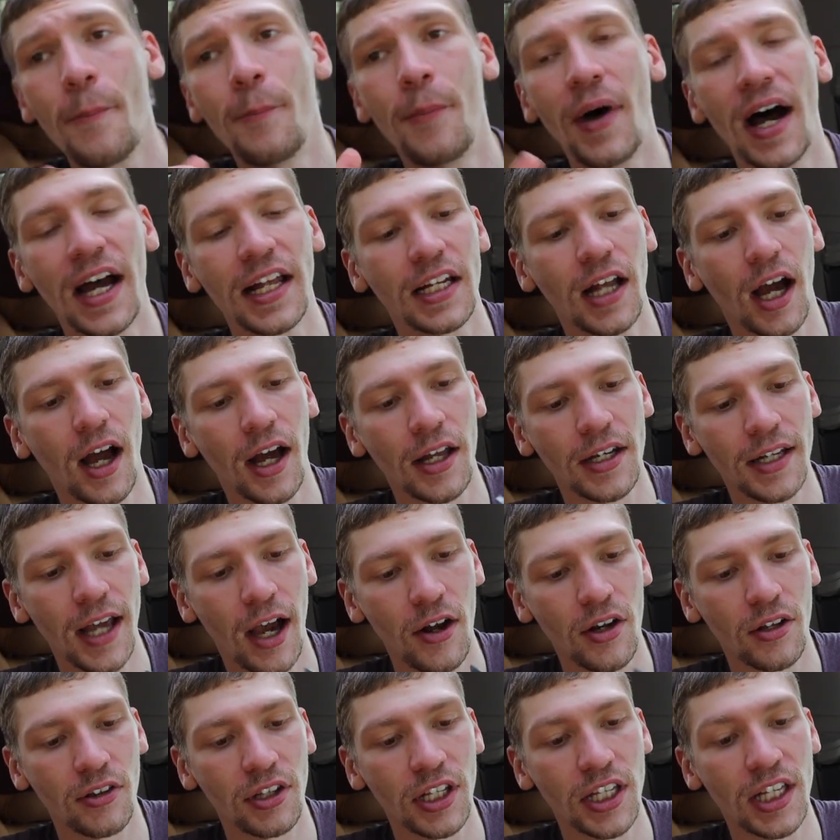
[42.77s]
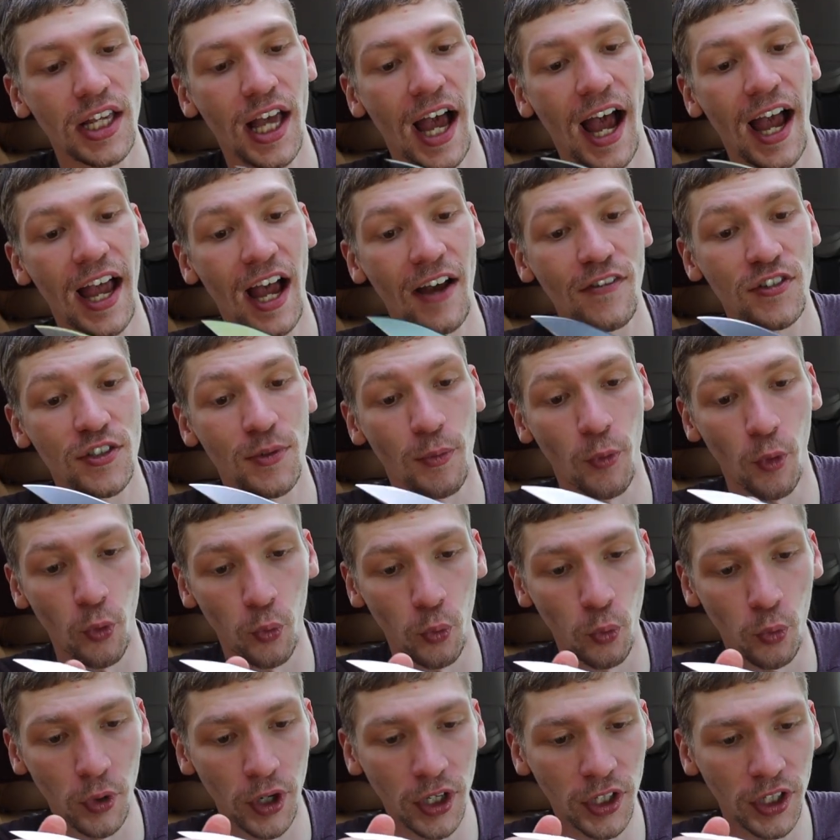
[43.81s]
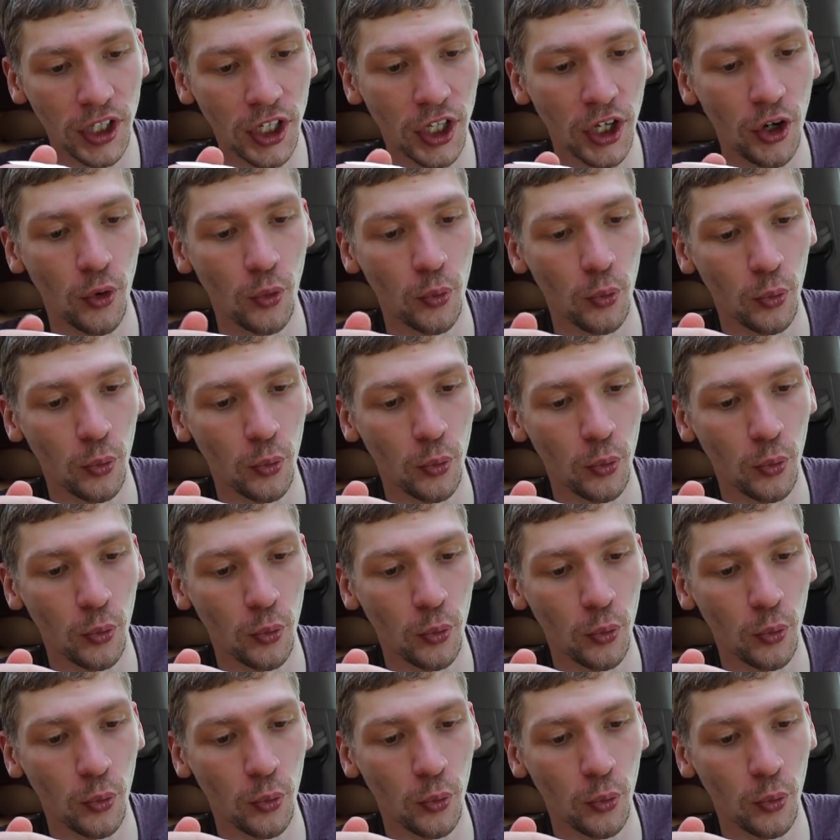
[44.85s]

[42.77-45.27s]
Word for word: but undoubtedly I have some really,